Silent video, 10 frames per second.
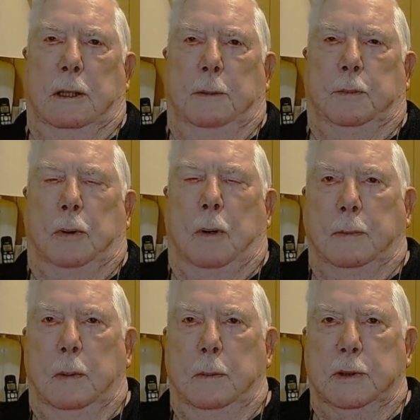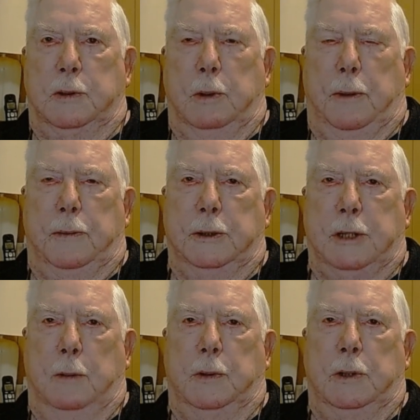problems with
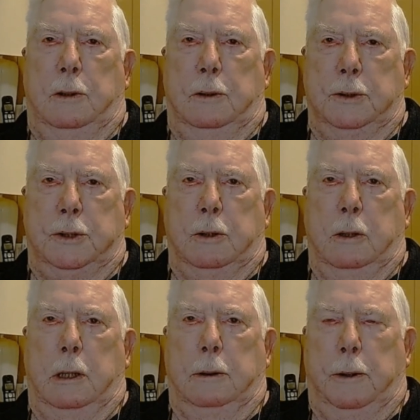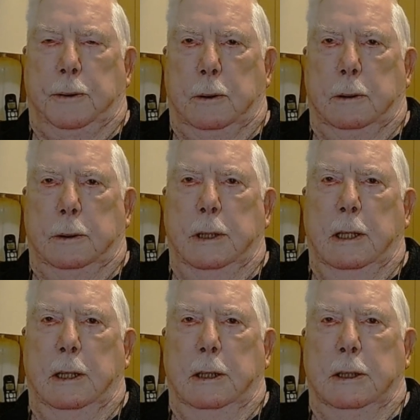Seminoles during the Third
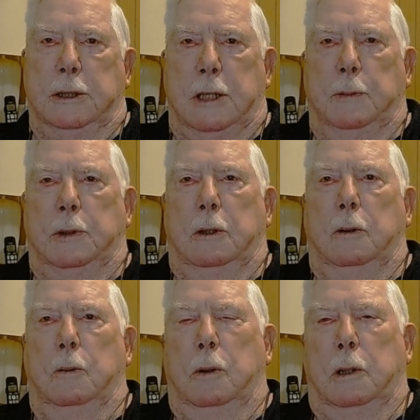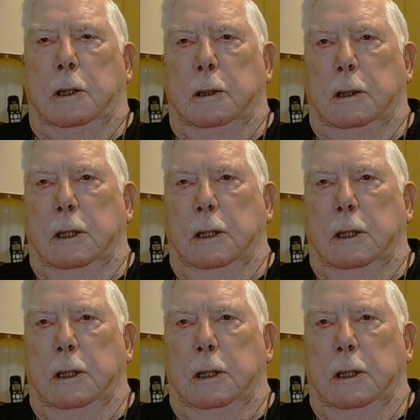Seminole War